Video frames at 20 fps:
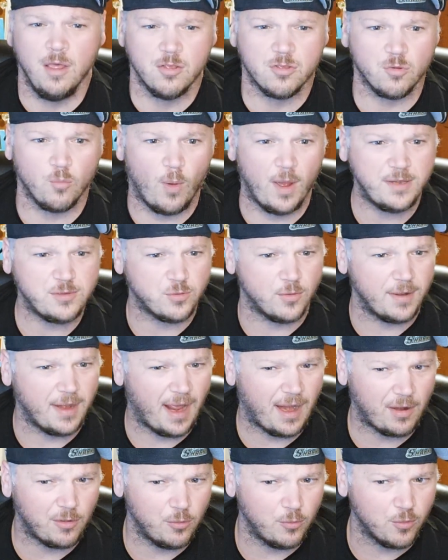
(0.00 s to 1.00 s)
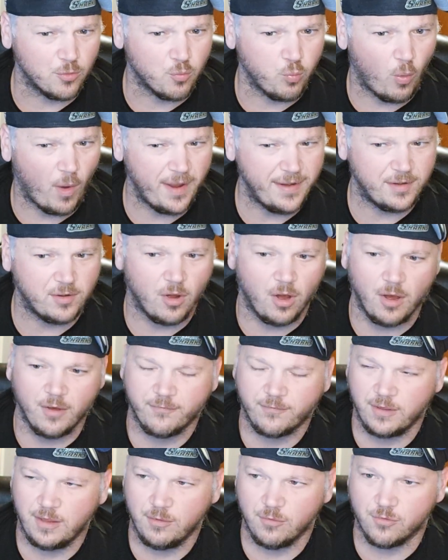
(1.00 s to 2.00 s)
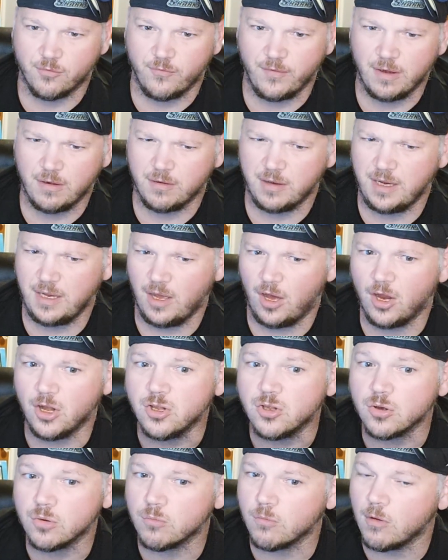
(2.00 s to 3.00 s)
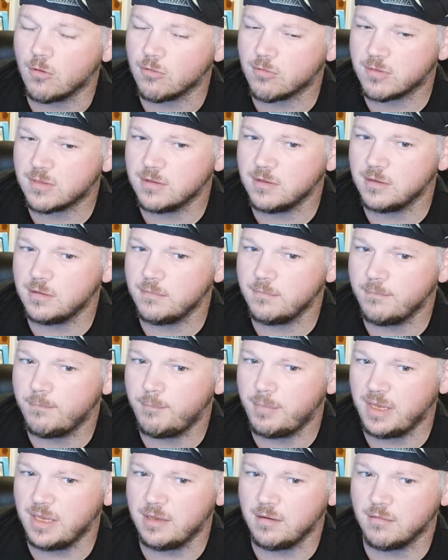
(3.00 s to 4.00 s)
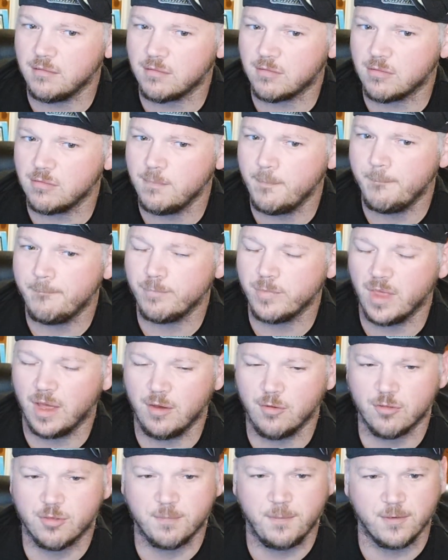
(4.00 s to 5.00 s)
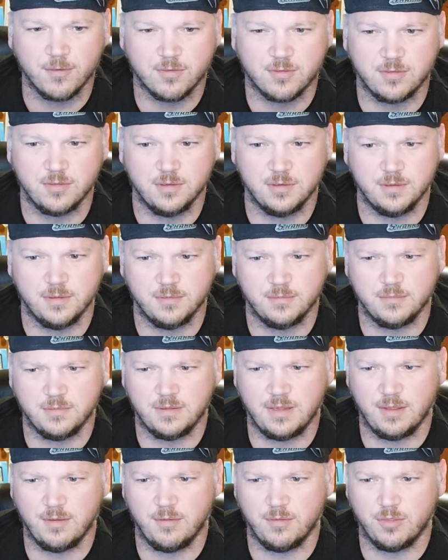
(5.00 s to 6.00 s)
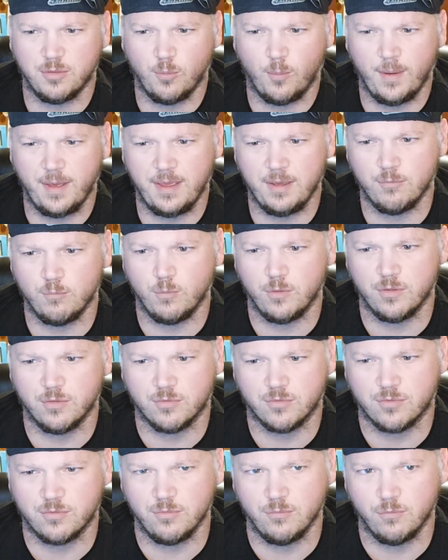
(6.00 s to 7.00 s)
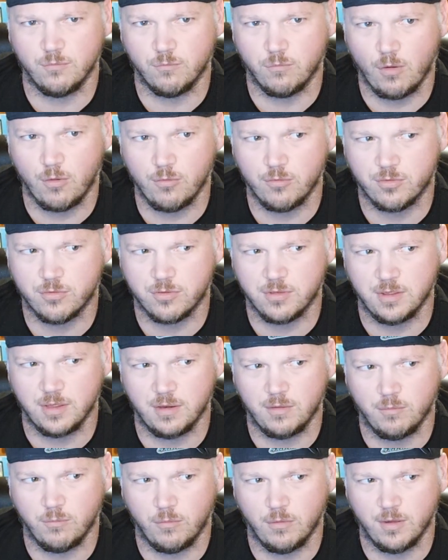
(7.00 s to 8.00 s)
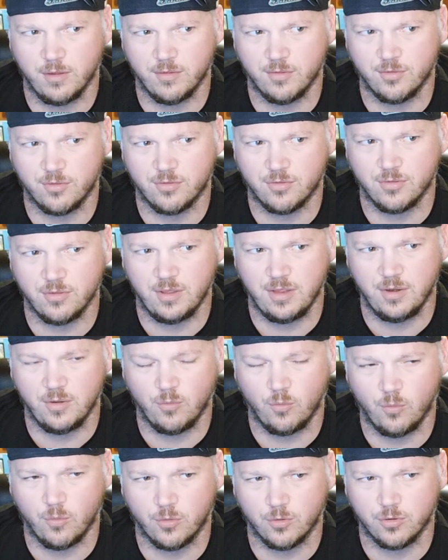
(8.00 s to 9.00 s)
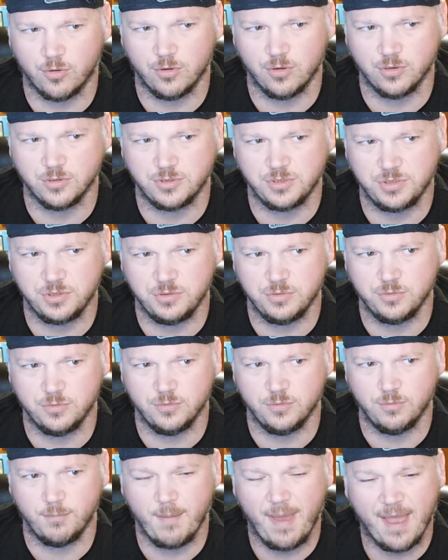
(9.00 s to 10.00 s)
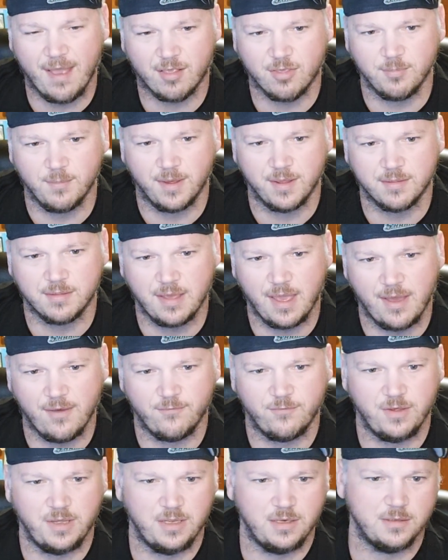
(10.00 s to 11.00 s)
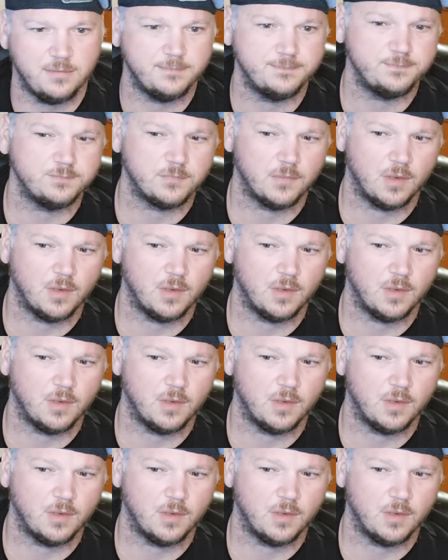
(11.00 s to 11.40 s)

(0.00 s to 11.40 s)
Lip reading: So white tornado was white coffee. It was very under roasted beans. I was supposed to the way it was roasted was in order to maximize caffeine.